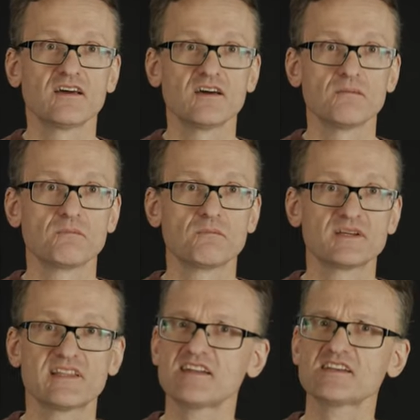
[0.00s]
Uh,
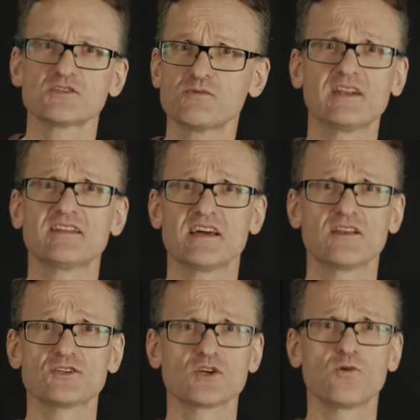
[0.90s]
but that doesn't really
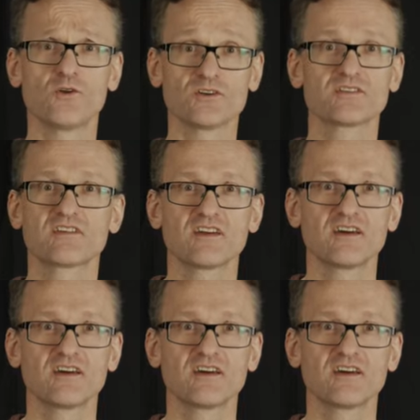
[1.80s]
tell us a whole lot.